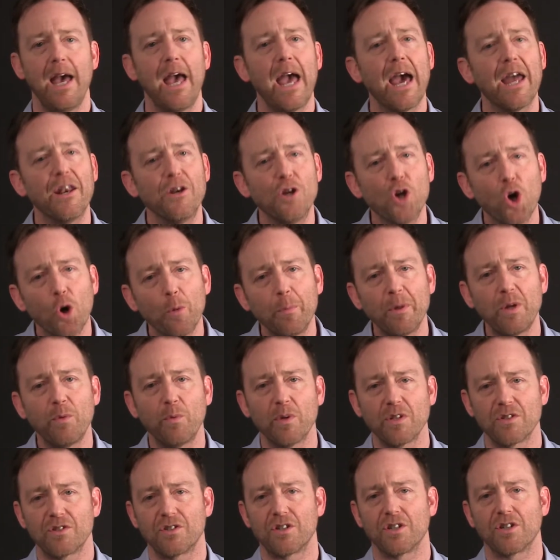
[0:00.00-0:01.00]
And nobody
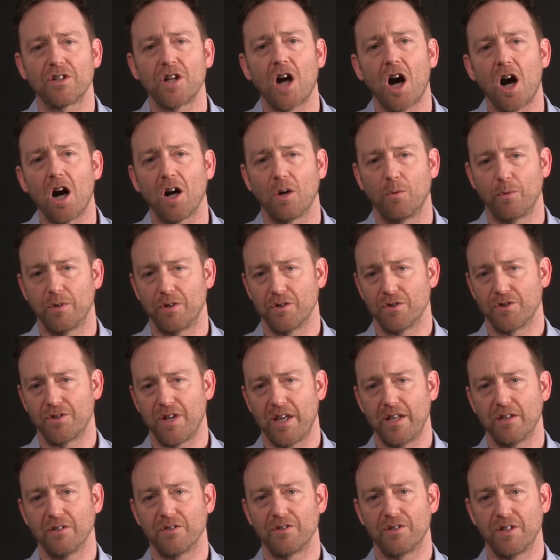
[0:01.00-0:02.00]
wants to talk with your
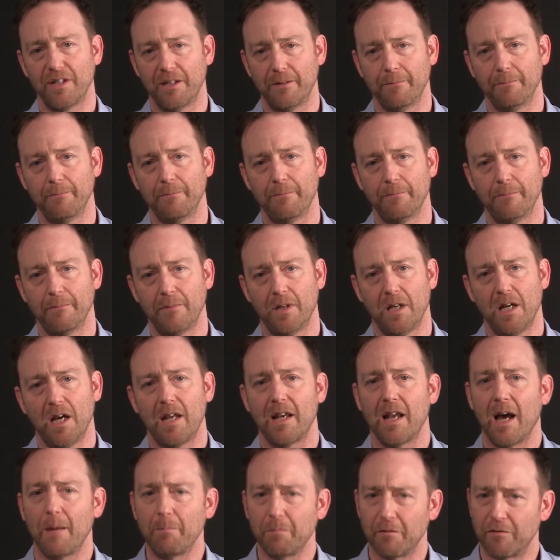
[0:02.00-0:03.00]
sales team,
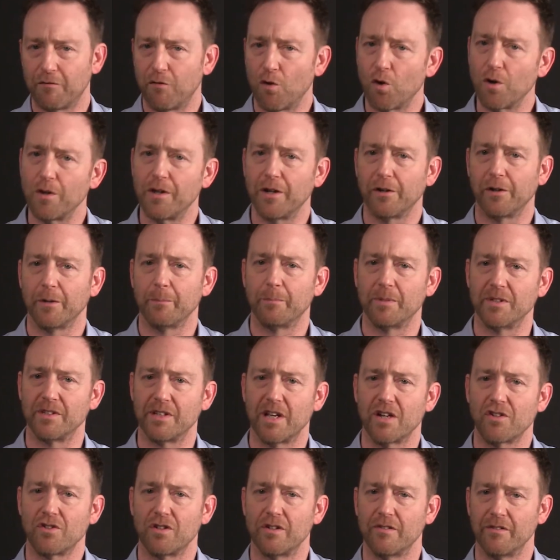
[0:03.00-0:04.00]
not before they're in
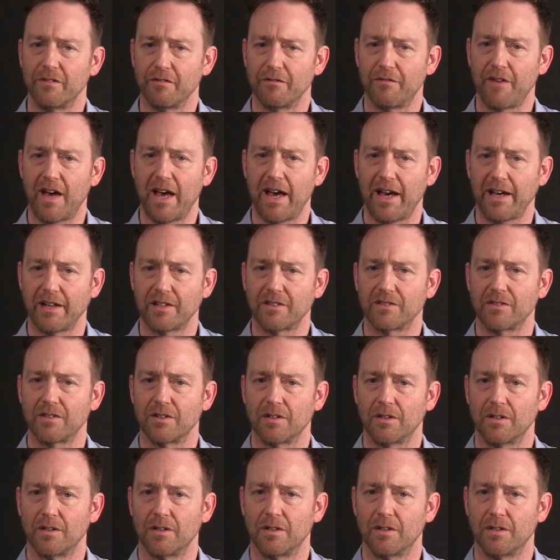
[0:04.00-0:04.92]
possession of the facts.